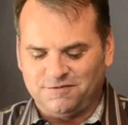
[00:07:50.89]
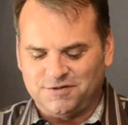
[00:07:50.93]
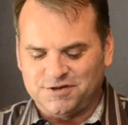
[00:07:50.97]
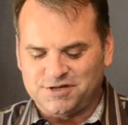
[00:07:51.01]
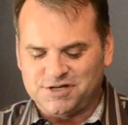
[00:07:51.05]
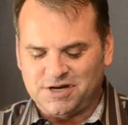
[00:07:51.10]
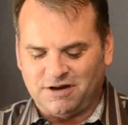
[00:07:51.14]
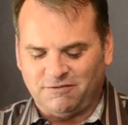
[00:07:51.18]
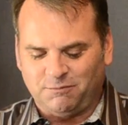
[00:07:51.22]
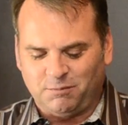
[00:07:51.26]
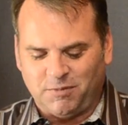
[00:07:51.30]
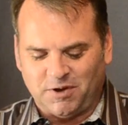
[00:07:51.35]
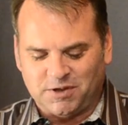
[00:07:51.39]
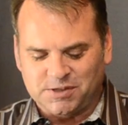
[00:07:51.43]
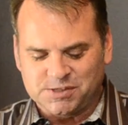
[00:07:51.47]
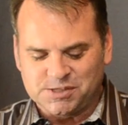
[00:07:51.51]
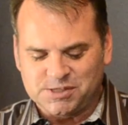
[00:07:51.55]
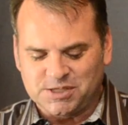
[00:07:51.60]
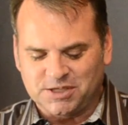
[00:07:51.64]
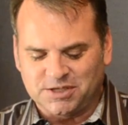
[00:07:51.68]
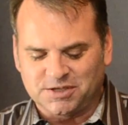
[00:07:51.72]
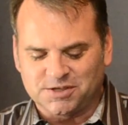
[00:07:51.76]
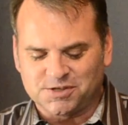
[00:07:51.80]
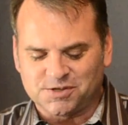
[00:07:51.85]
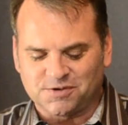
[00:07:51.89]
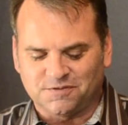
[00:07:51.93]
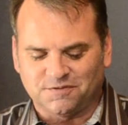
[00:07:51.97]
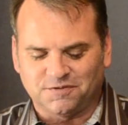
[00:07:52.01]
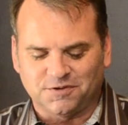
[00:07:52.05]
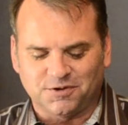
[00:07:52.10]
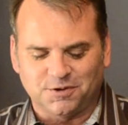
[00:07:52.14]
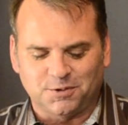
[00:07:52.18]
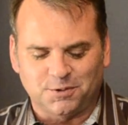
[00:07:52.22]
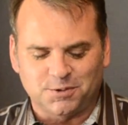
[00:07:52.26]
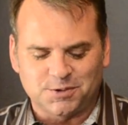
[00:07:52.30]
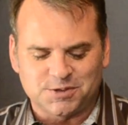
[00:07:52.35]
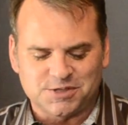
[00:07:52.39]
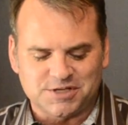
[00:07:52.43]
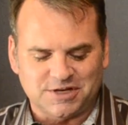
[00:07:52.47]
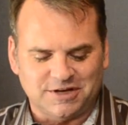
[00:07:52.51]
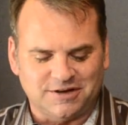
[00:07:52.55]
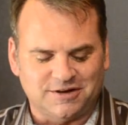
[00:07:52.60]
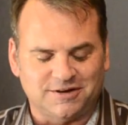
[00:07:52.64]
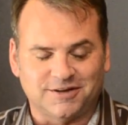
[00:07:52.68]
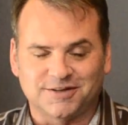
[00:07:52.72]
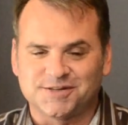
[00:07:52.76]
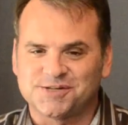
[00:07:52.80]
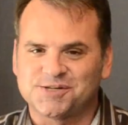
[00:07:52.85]
Jeff Ball Signature Flutes,
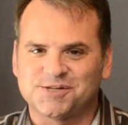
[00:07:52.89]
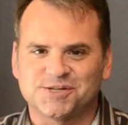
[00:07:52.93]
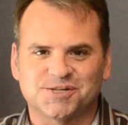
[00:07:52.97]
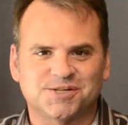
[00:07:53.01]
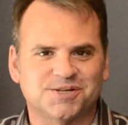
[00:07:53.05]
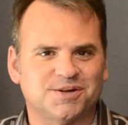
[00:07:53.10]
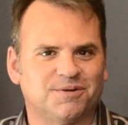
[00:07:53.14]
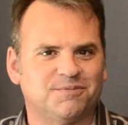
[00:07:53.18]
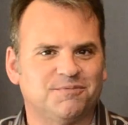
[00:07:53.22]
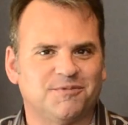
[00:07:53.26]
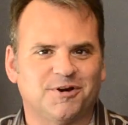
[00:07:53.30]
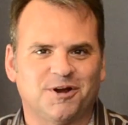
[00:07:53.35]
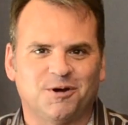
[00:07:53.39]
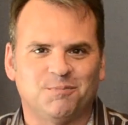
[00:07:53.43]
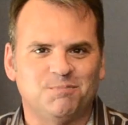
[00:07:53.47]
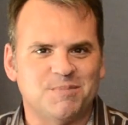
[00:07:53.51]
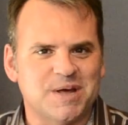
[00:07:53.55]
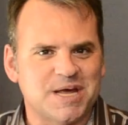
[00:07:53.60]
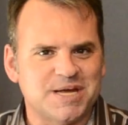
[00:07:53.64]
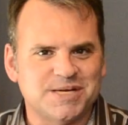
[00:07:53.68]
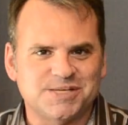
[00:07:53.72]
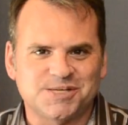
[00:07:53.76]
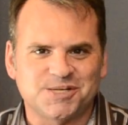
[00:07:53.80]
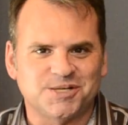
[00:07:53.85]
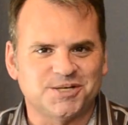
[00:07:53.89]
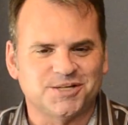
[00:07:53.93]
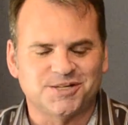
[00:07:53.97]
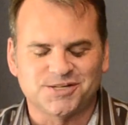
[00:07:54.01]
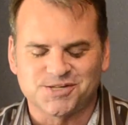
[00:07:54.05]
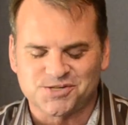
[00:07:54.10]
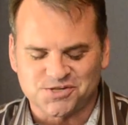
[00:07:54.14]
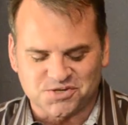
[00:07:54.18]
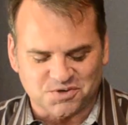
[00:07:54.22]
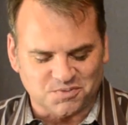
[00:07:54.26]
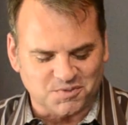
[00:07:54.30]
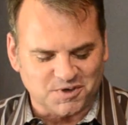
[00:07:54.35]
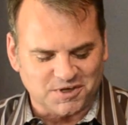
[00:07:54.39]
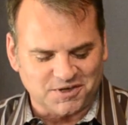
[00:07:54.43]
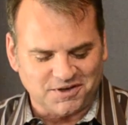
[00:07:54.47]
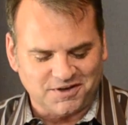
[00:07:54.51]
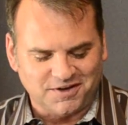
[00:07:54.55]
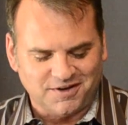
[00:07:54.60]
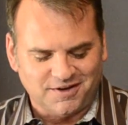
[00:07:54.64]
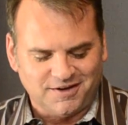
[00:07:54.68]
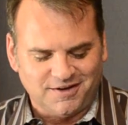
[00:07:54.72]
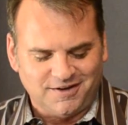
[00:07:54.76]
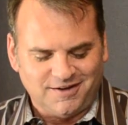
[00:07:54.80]
and it's just an amazing instrument.